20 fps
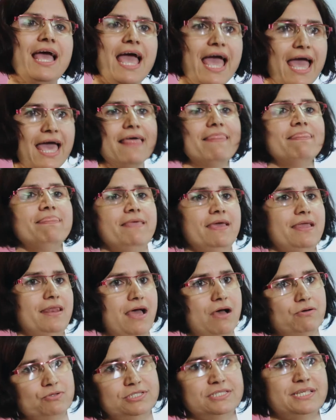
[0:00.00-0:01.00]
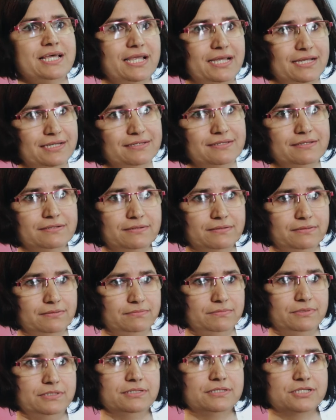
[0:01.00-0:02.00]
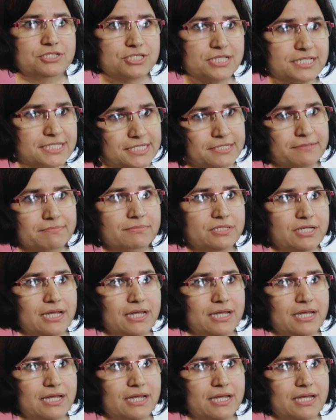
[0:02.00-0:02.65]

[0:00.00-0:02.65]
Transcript: and then outside the system,